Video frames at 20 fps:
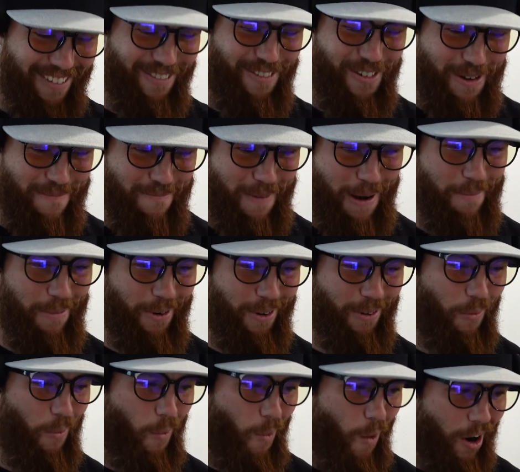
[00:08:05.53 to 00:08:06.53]
remember
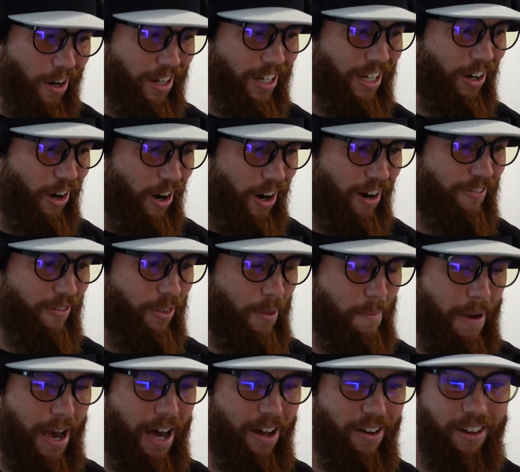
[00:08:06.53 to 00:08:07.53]
walking off the
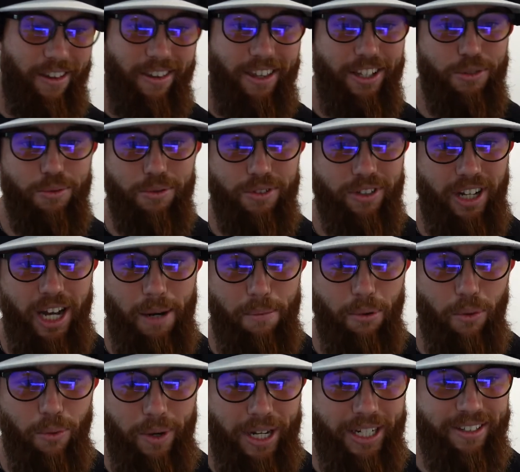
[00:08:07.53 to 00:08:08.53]
mound, and this was a
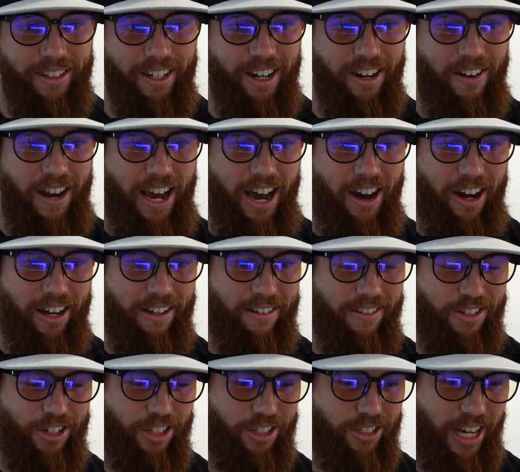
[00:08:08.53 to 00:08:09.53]
couple weeks ago now. I
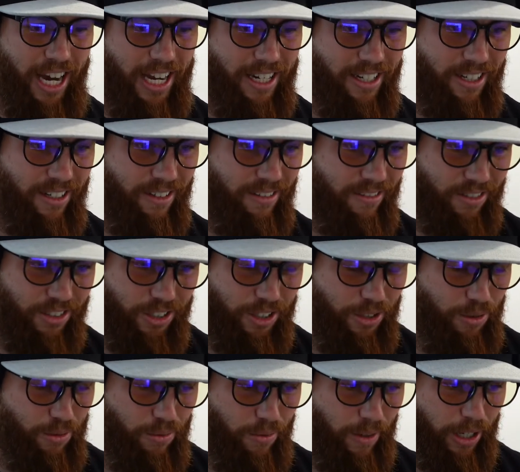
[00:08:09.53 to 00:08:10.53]
just got to,
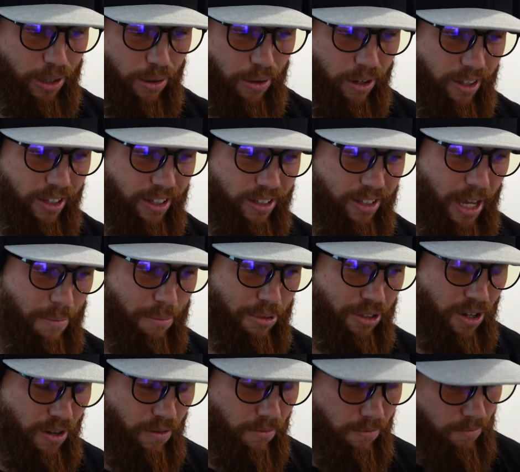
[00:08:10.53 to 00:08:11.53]
to recording this
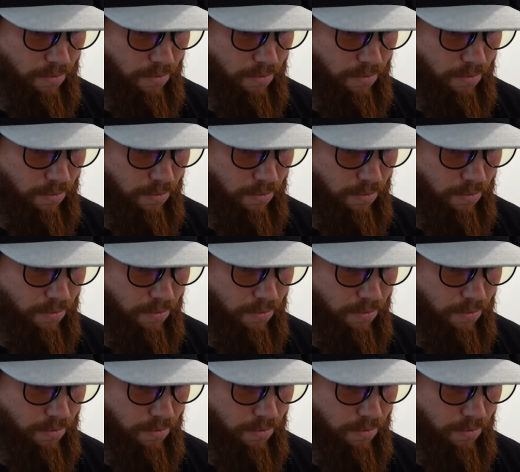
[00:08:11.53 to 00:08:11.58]
episode.